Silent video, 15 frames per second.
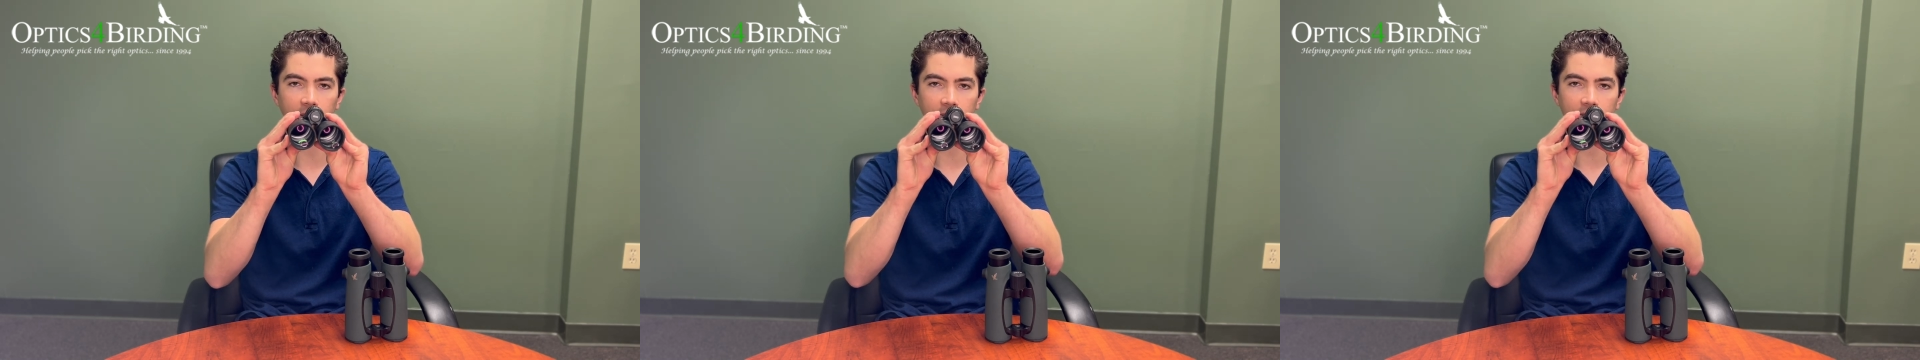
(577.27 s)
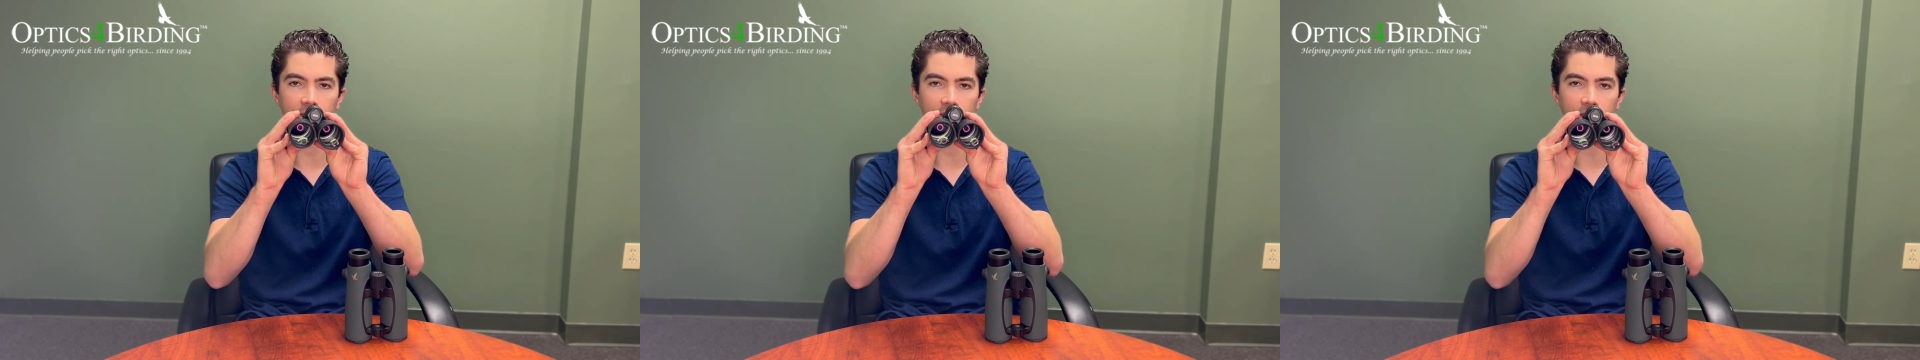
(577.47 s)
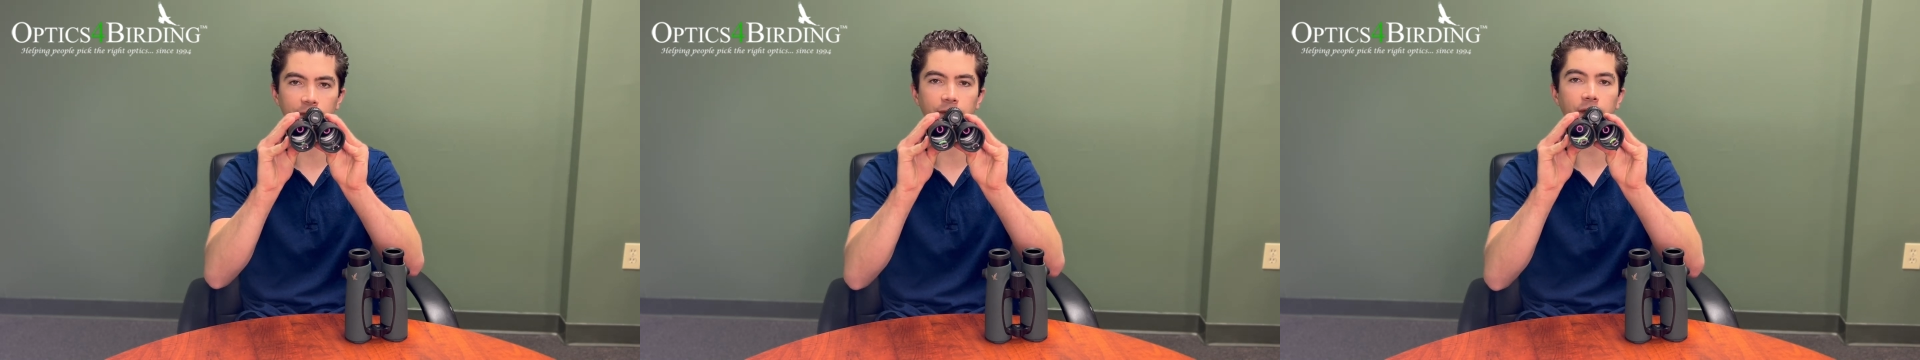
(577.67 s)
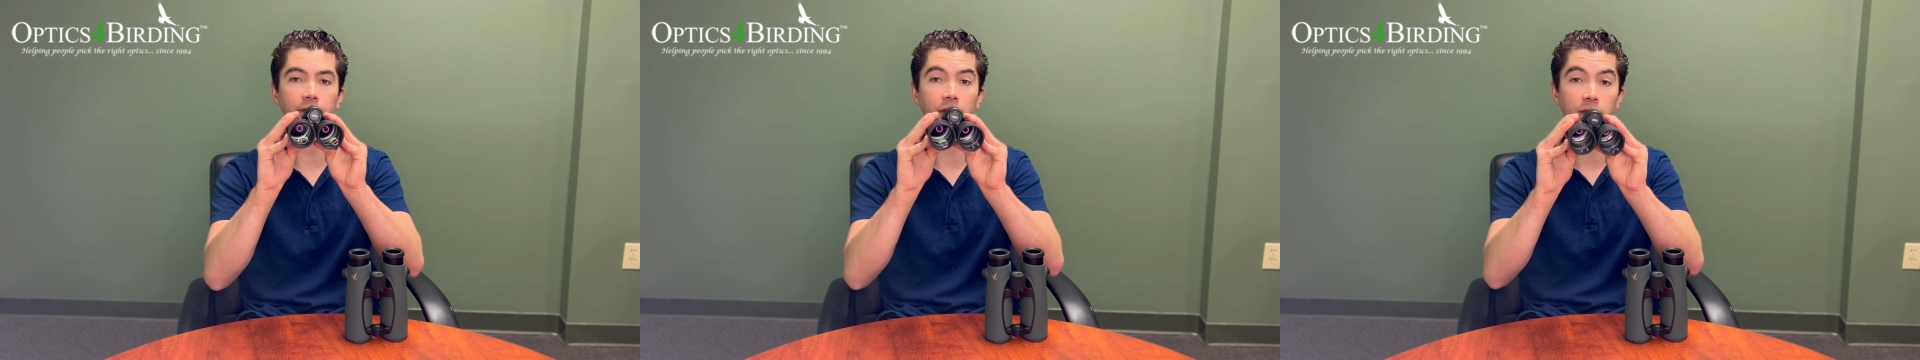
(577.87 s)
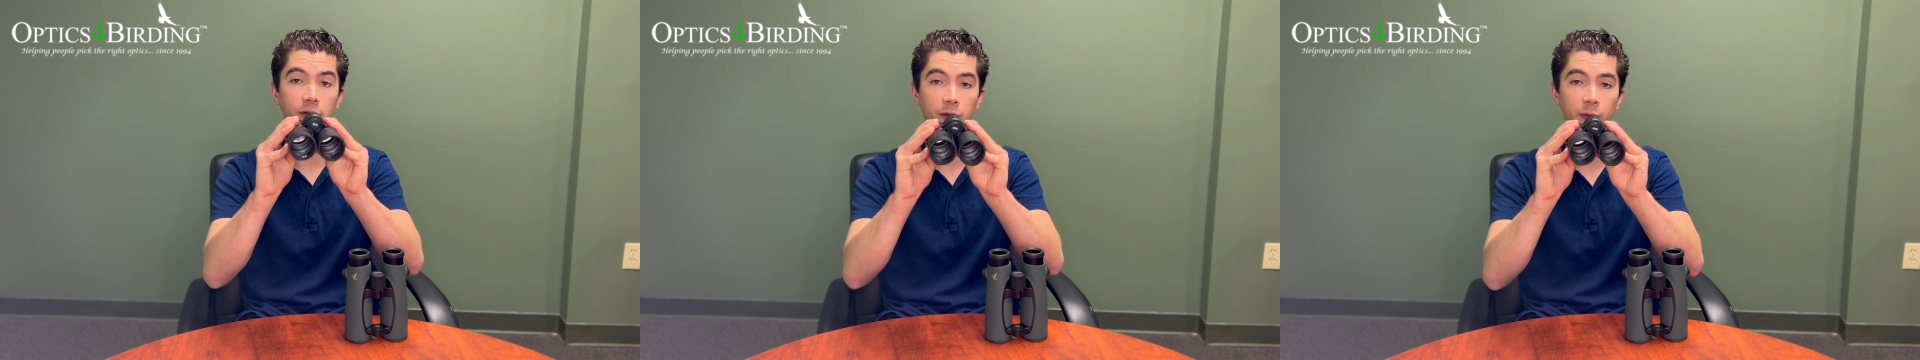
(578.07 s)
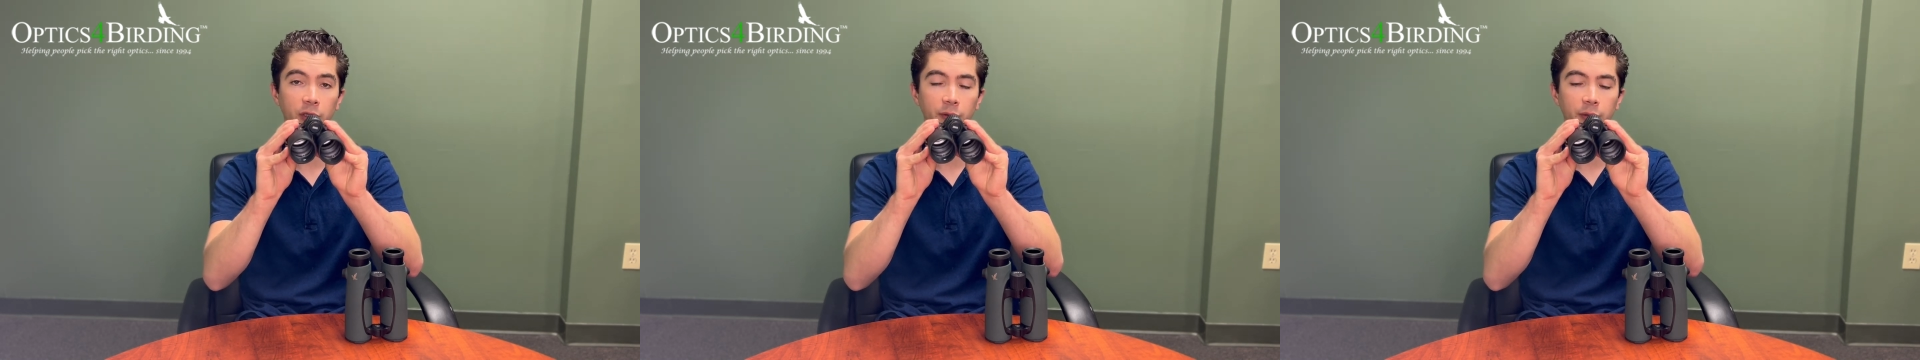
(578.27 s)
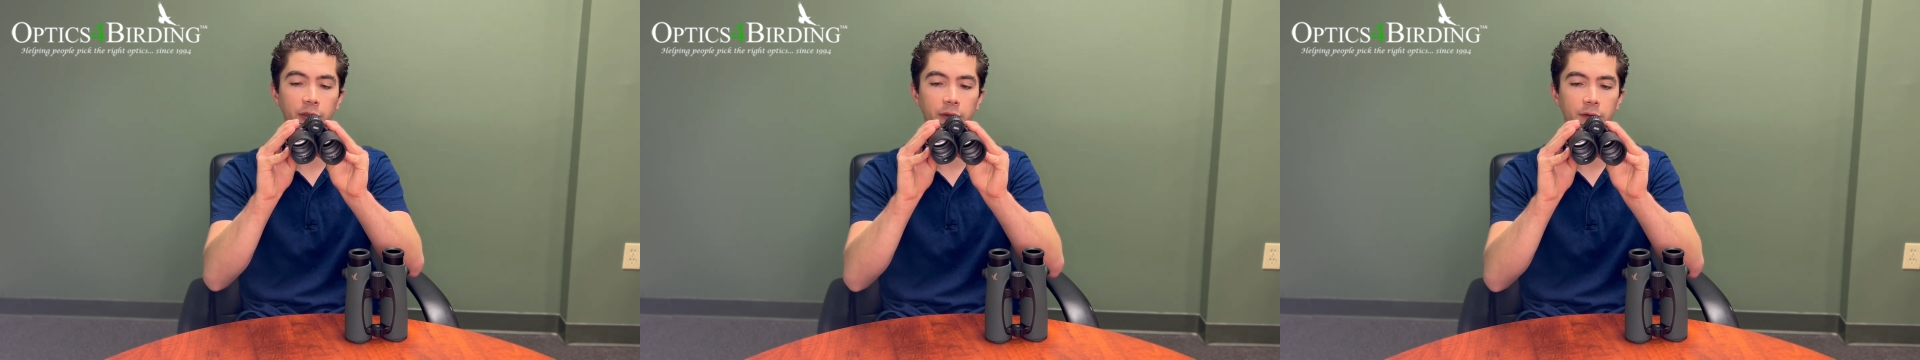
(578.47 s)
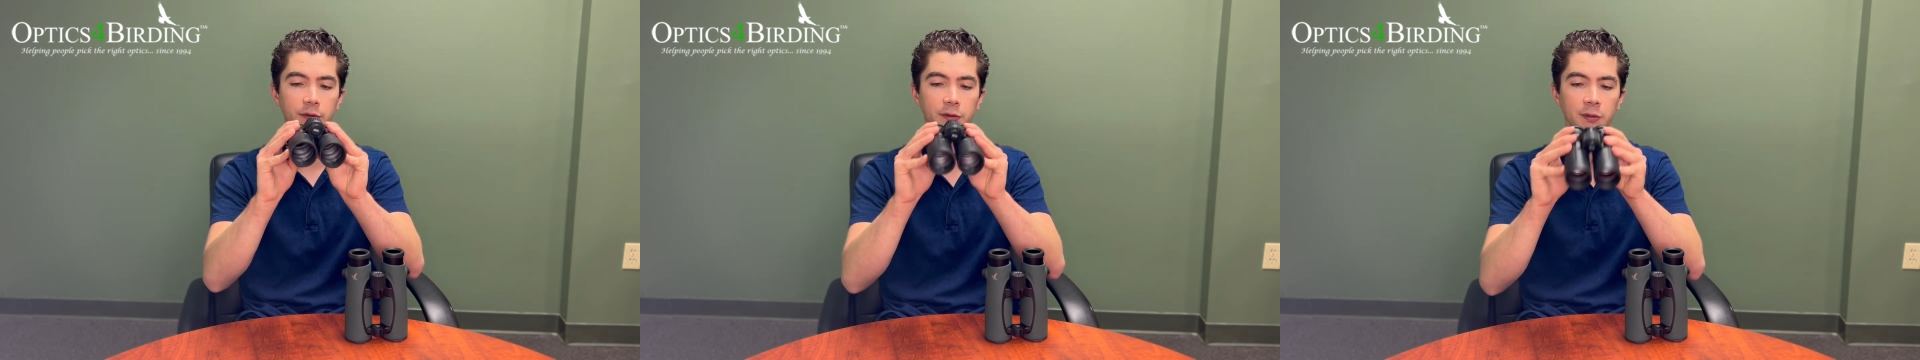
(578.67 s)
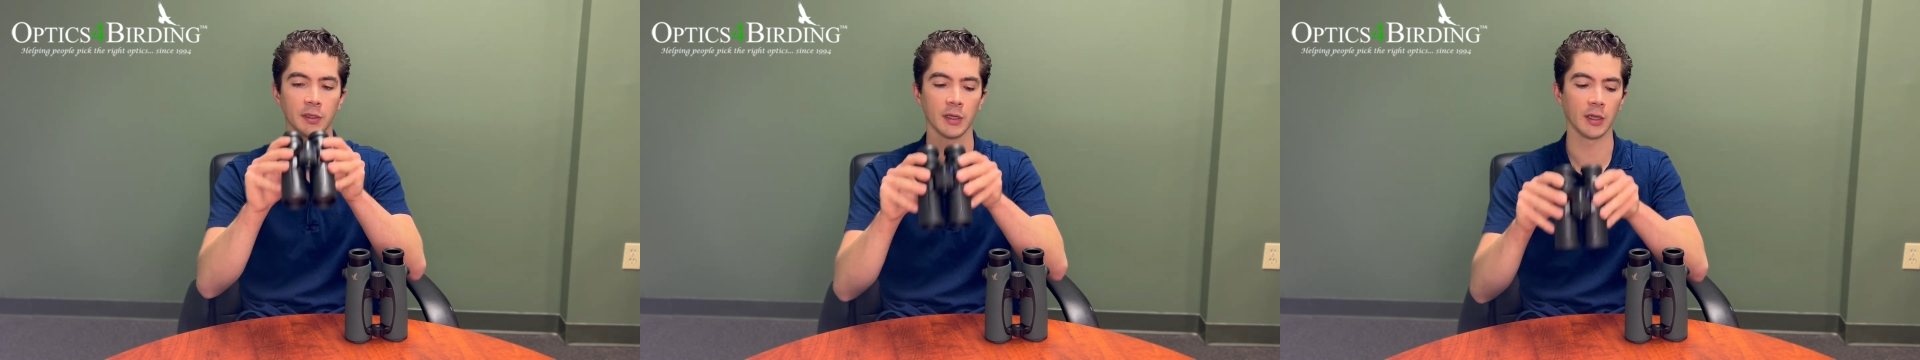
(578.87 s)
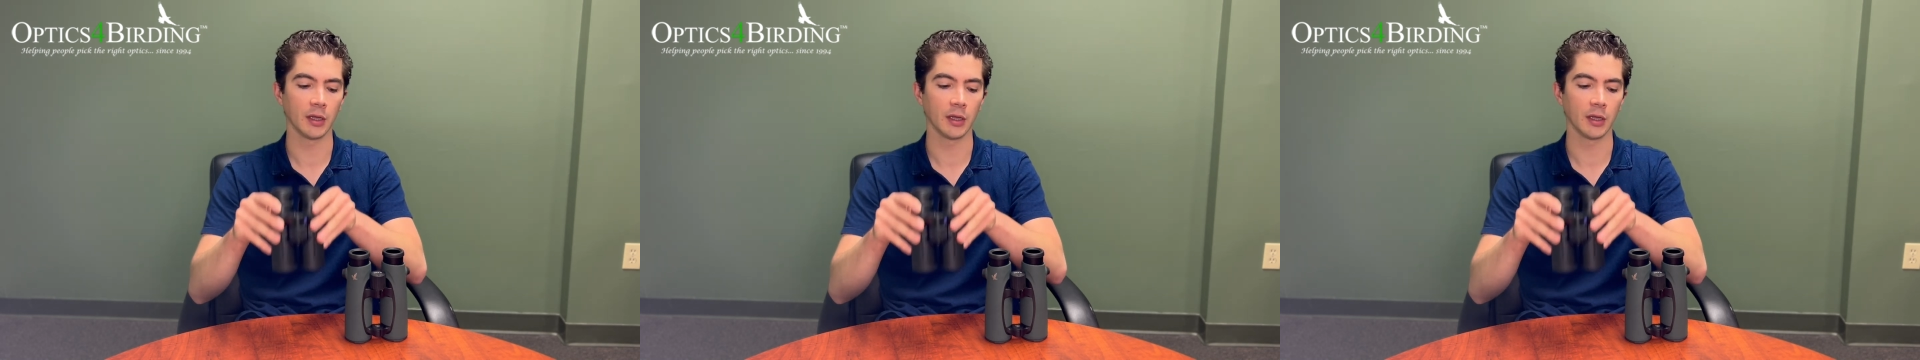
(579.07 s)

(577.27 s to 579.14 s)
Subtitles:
distance of 52 millimeters,